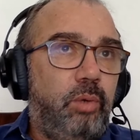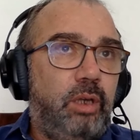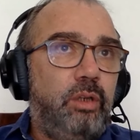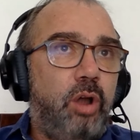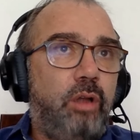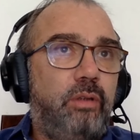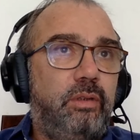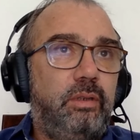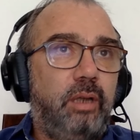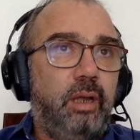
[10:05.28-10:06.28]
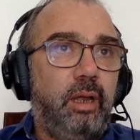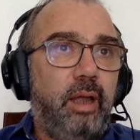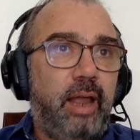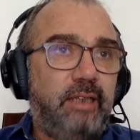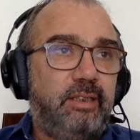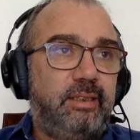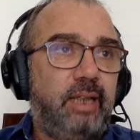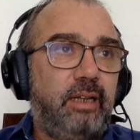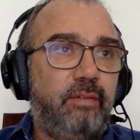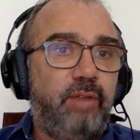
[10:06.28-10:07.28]
will not, has
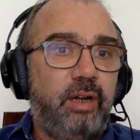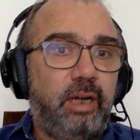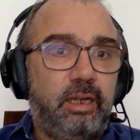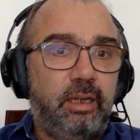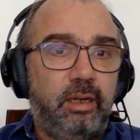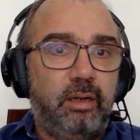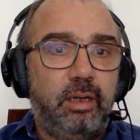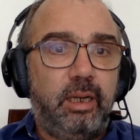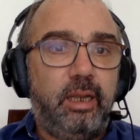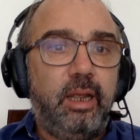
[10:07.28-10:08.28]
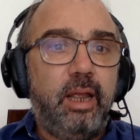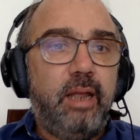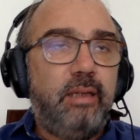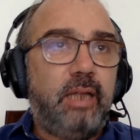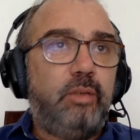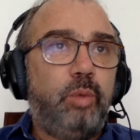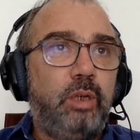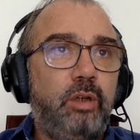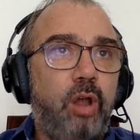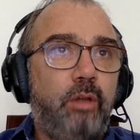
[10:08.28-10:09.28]
stated very clearly that will
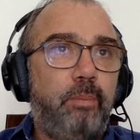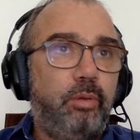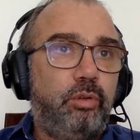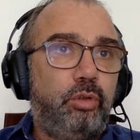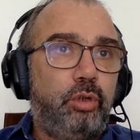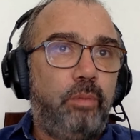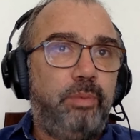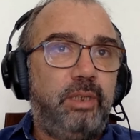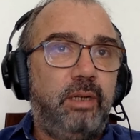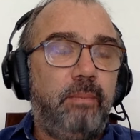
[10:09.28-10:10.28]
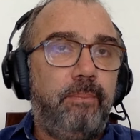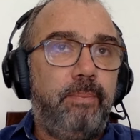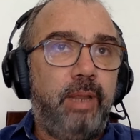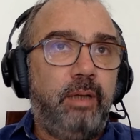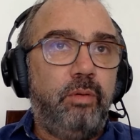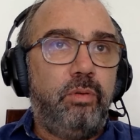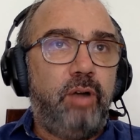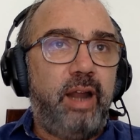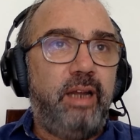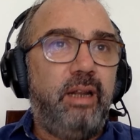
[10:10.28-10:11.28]
not put troops in
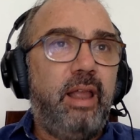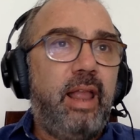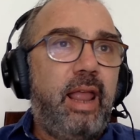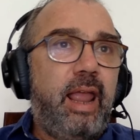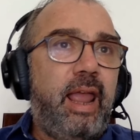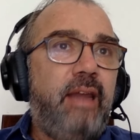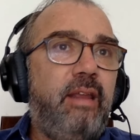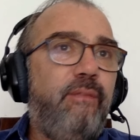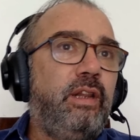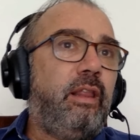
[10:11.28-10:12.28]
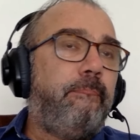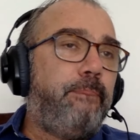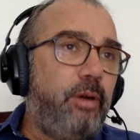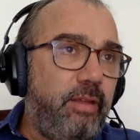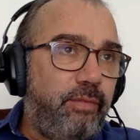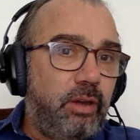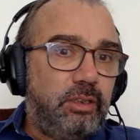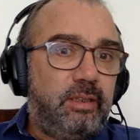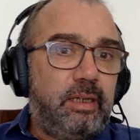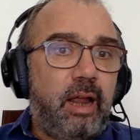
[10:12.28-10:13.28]
Ukraine. And even the
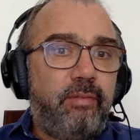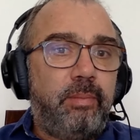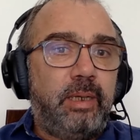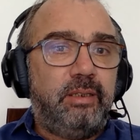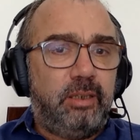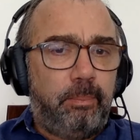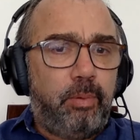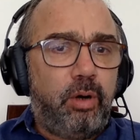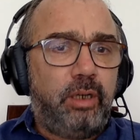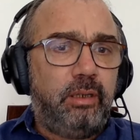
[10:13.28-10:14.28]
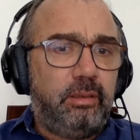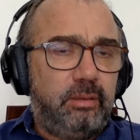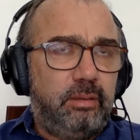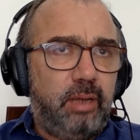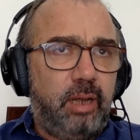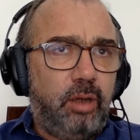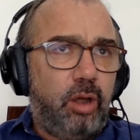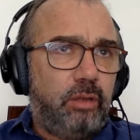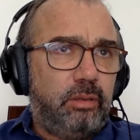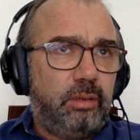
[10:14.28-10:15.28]
previous government supported a
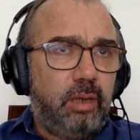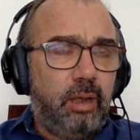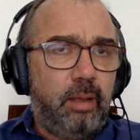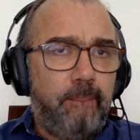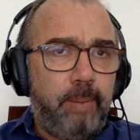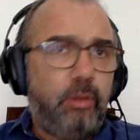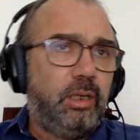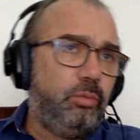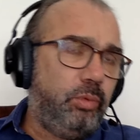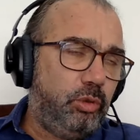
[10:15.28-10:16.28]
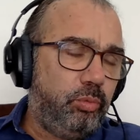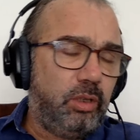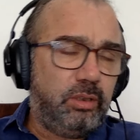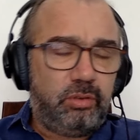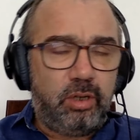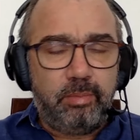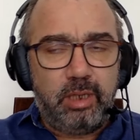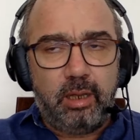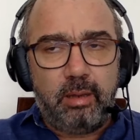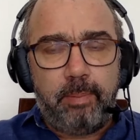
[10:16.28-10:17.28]
lot Poland, which was from
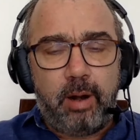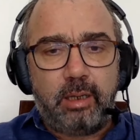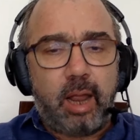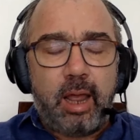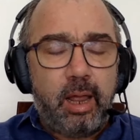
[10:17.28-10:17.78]
the other part,